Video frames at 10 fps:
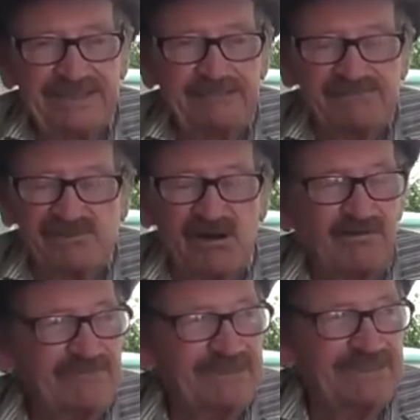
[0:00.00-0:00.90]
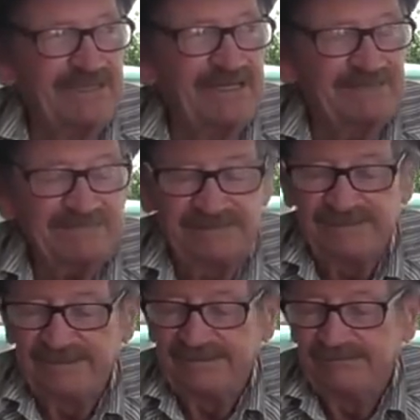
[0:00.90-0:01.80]
and he was starving to death.
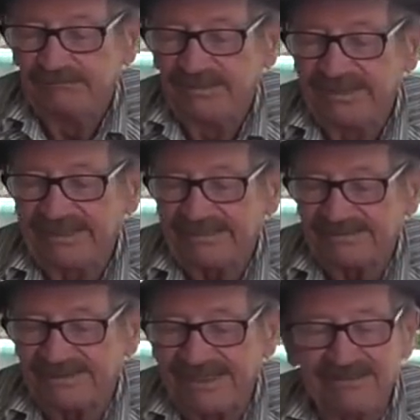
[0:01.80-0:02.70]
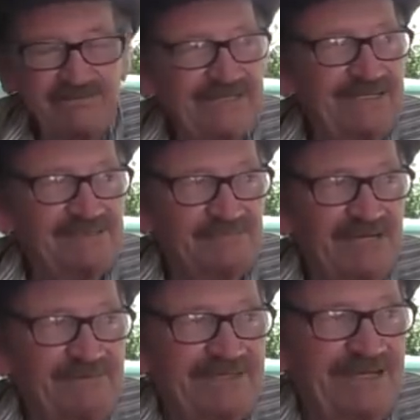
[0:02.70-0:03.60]
Mm-hmm. But he could still catch a
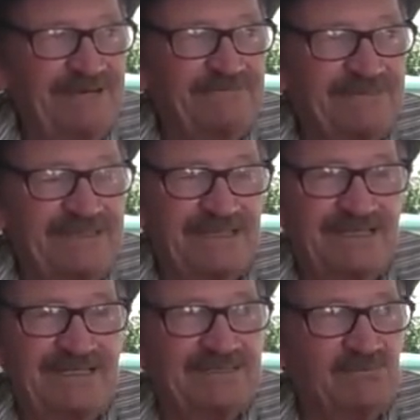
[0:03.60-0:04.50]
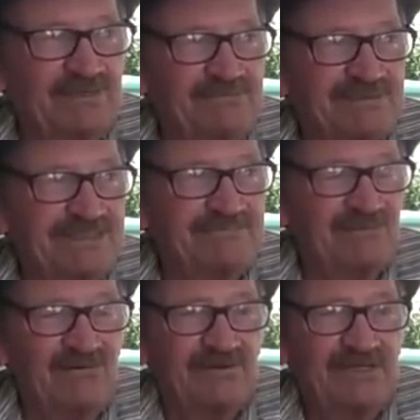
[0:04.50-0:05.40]
baby calf and kill it, and that's what he was living
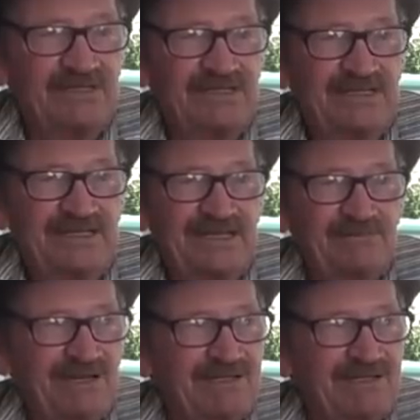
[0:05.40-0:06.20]
on. And when